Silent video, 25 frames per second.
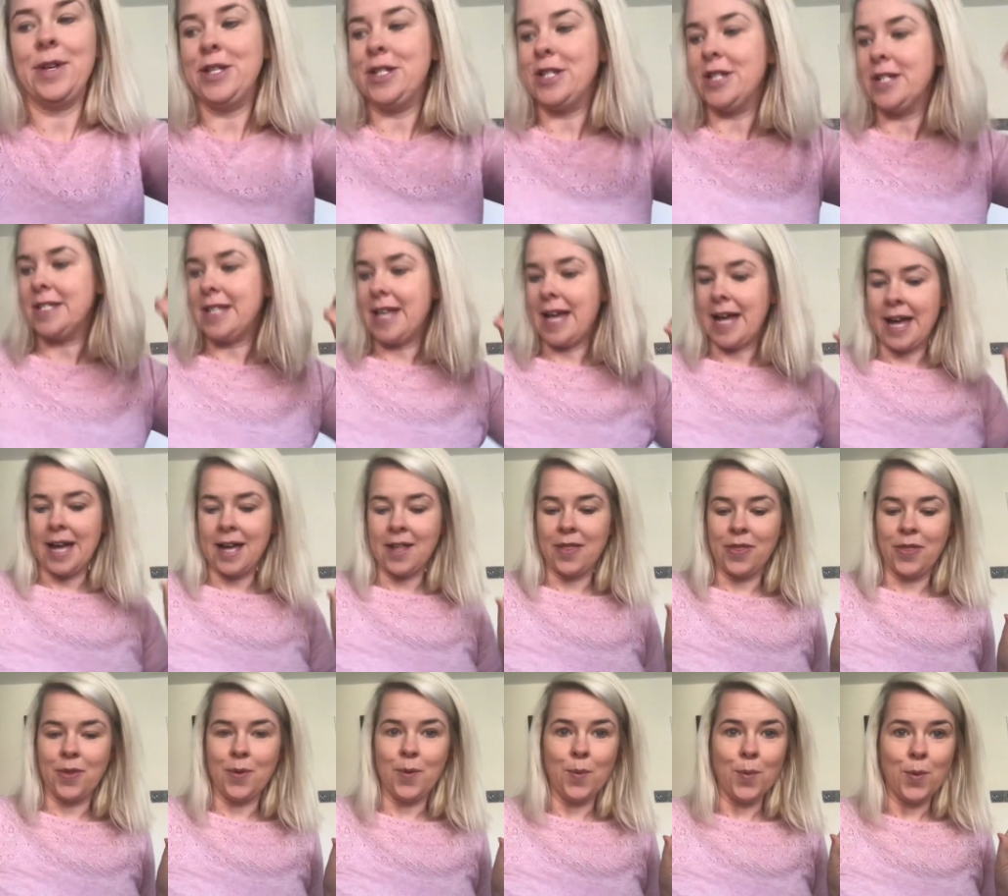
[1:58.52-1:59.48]
just
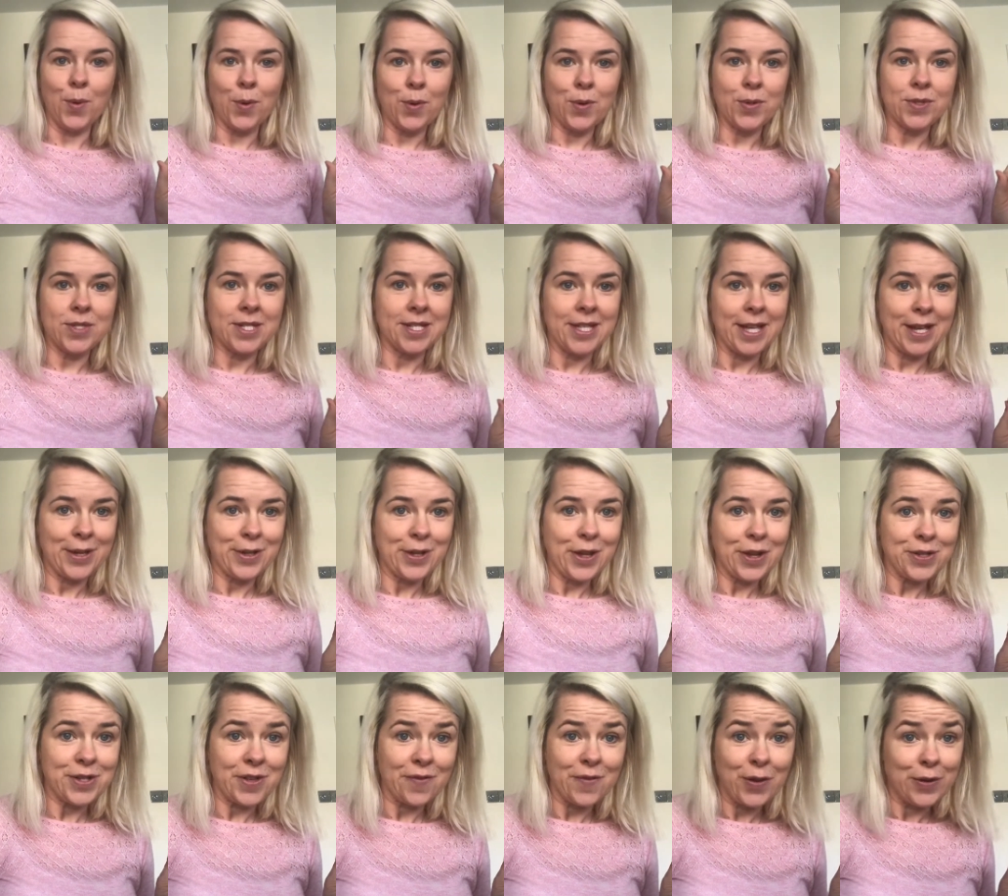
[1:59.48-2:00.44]
add the water. Now you
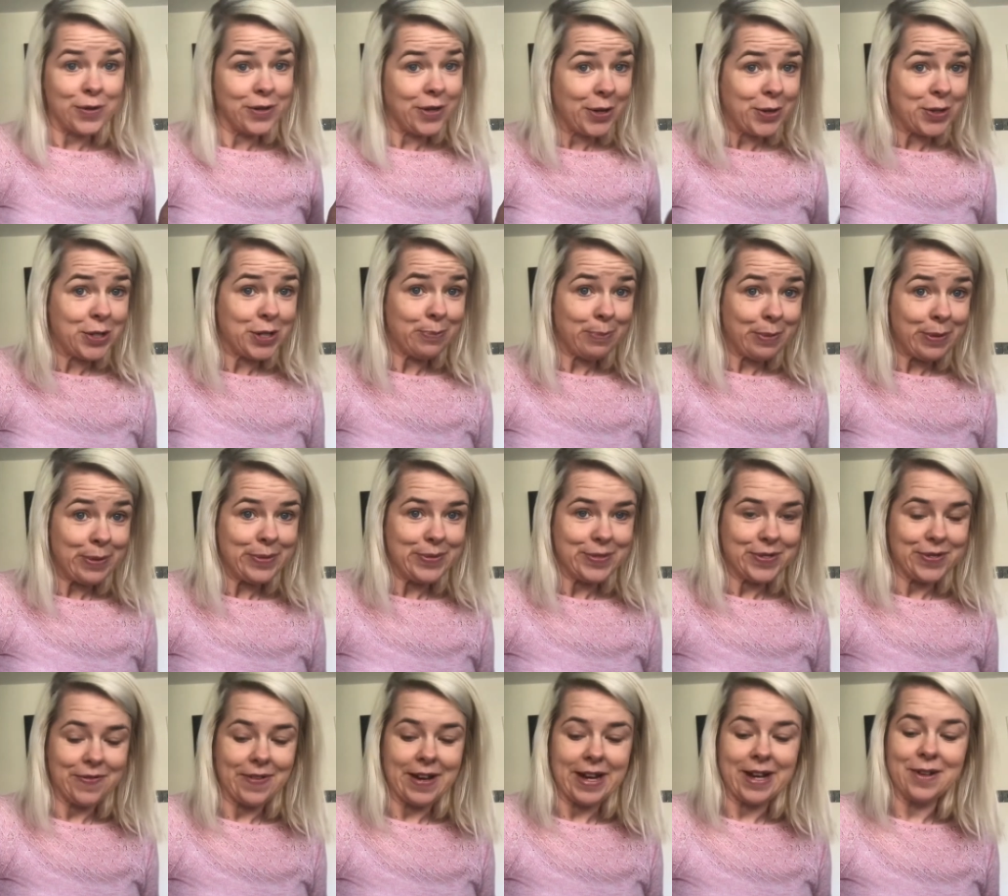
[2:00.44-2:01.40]
notice I've got no
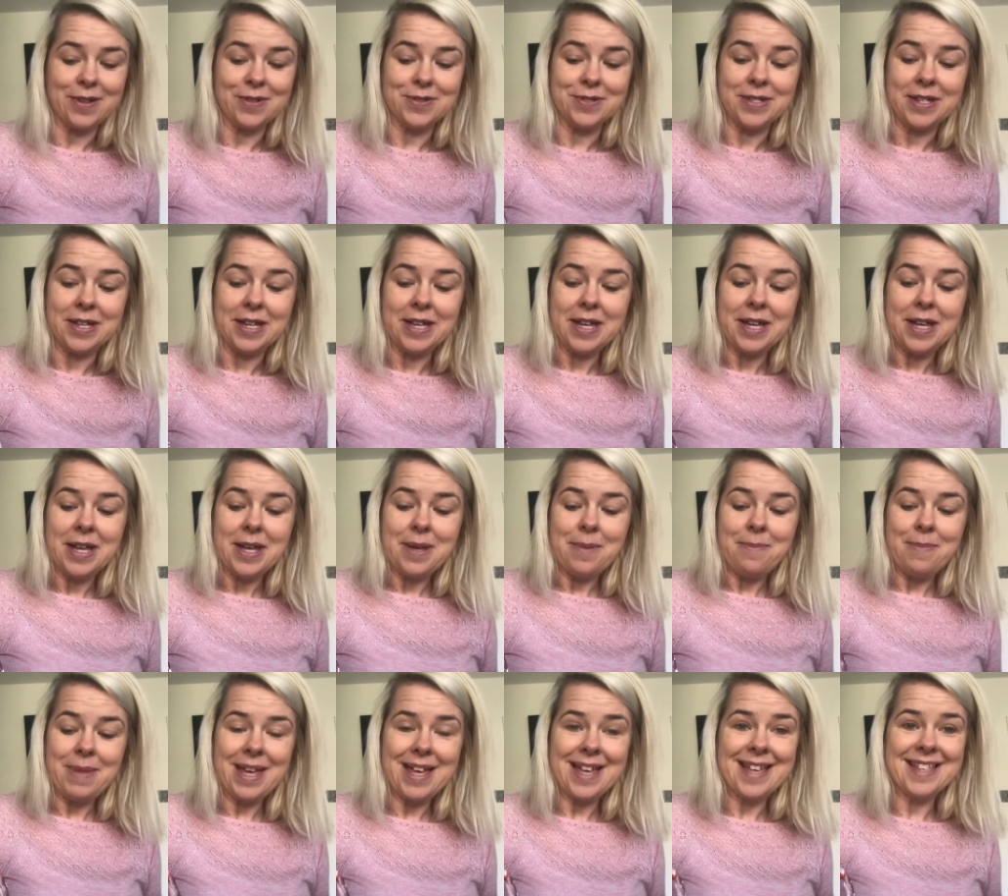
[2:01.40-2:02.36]
spoons around
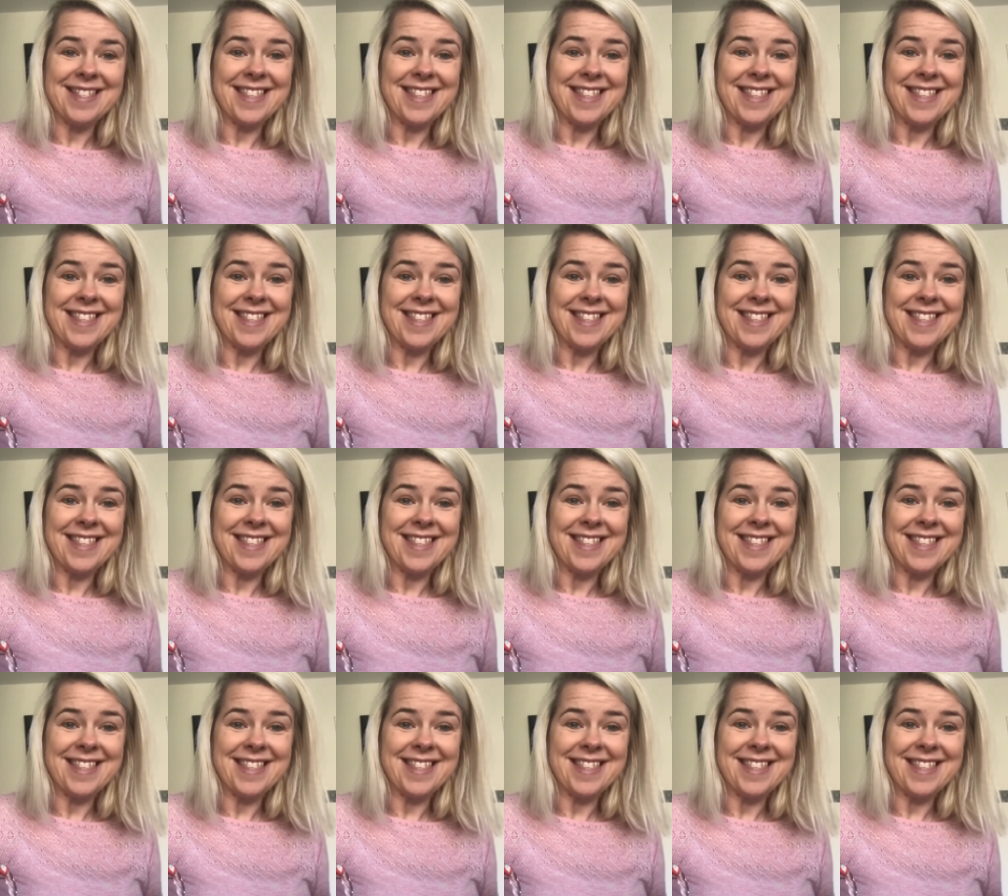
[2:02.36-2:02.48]
because